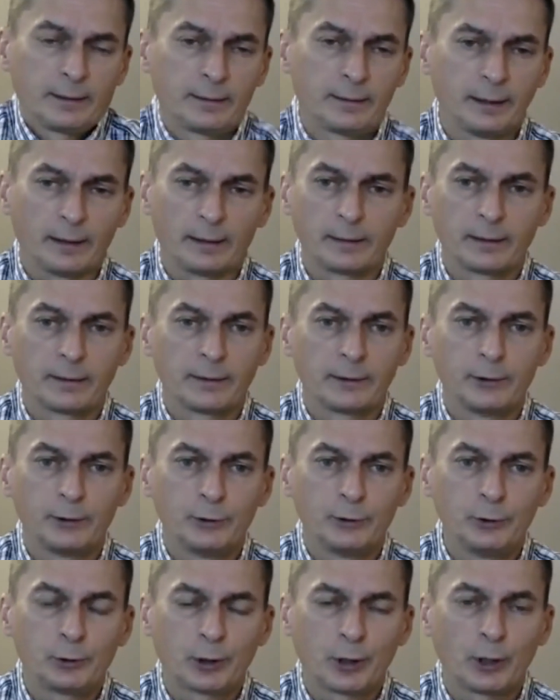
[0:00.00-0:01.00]
You know,
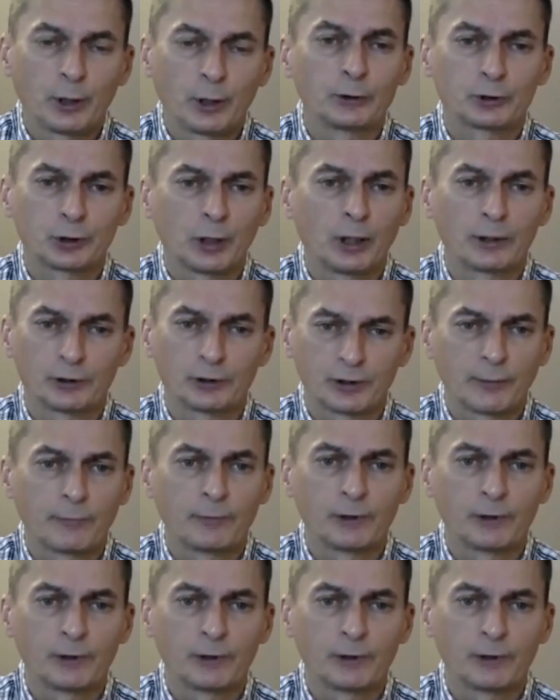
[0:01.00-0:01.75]
you can't charge